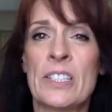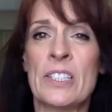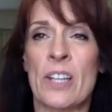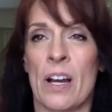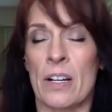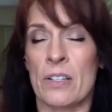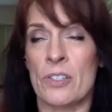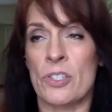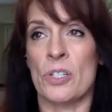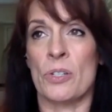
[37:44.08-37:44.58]
to
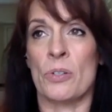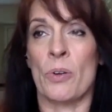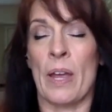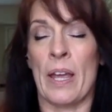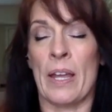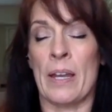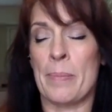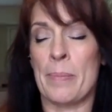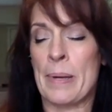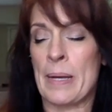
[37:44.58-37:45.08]
talk to
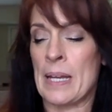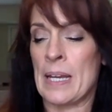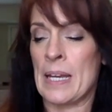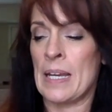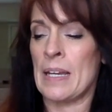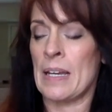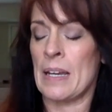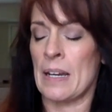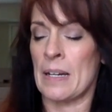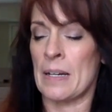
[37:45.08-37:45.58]

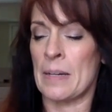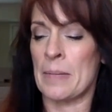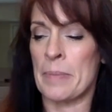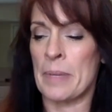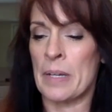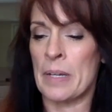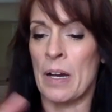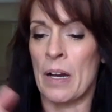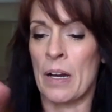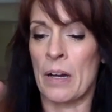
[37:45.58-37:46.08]
anybody.
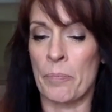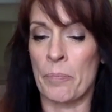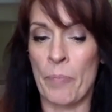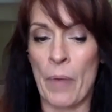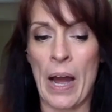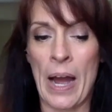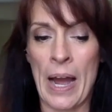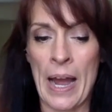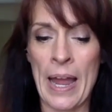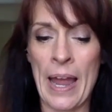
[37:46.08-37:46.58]

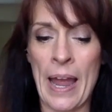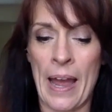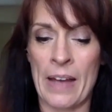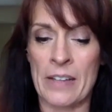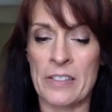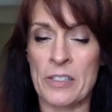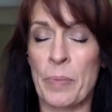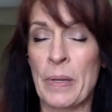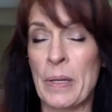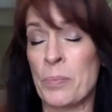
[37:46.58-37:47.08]
I
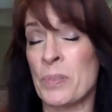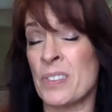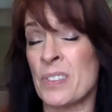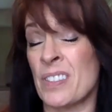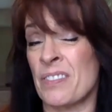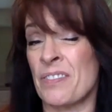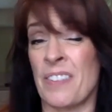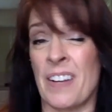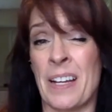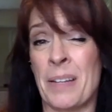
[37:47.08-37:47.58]
ask people to
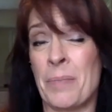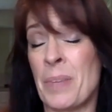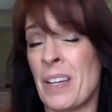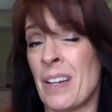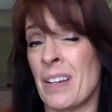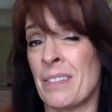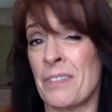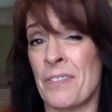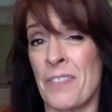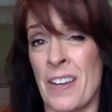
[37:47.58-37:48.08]
find me
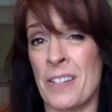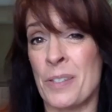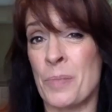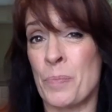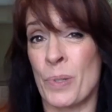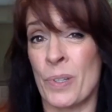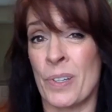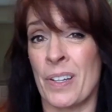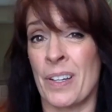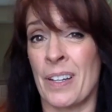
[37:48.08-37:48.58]
on
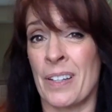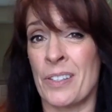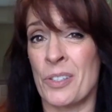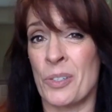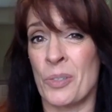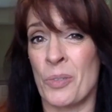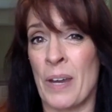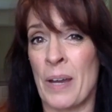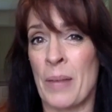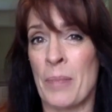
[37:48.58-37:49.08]
Facebook and
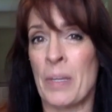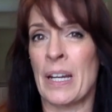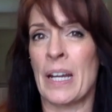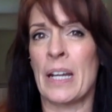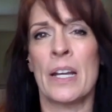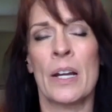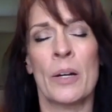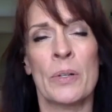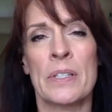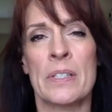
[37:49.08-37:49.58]
Instagram. And I
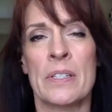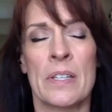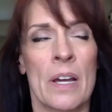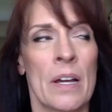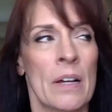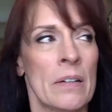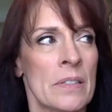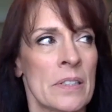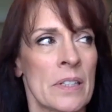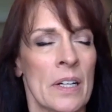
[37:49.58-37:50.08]
know it
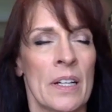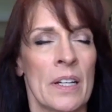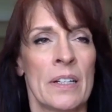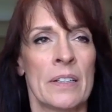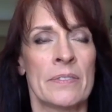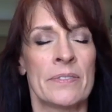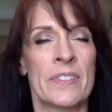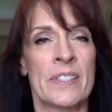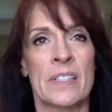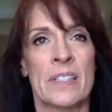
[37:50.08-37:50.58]
sounds kind
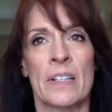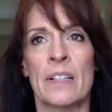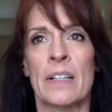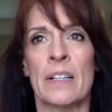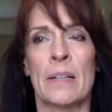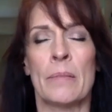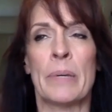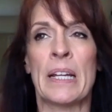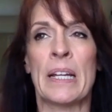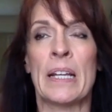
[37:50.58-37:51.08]
of
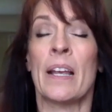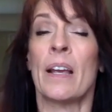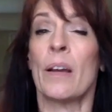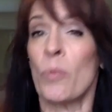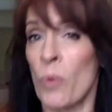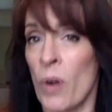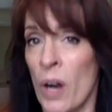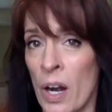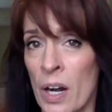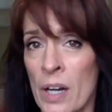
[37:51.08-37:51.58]
silly, but it
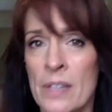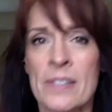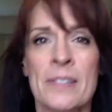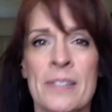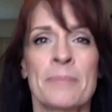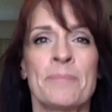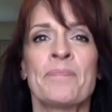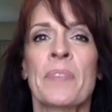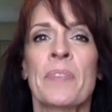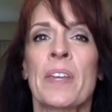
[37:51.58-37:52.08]
works.
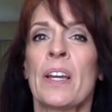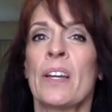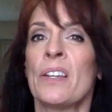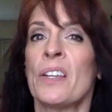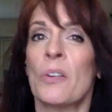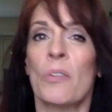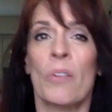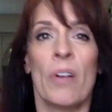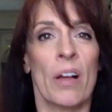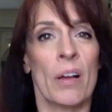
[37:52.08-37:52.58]

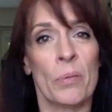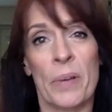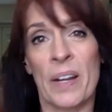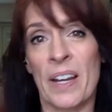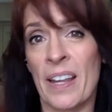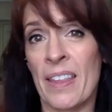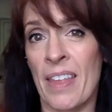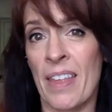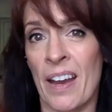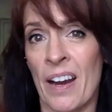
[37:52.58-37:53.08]
You're
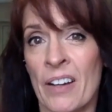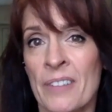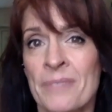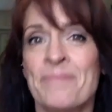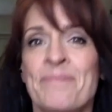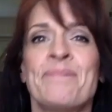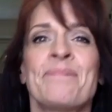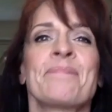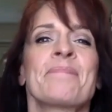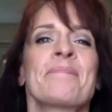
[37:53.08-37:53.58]
already there.
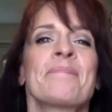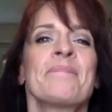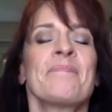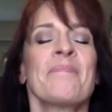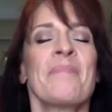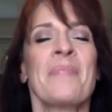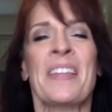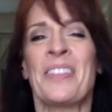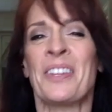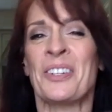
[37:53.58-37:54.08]

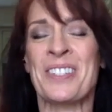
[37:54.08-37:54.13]
Yeah.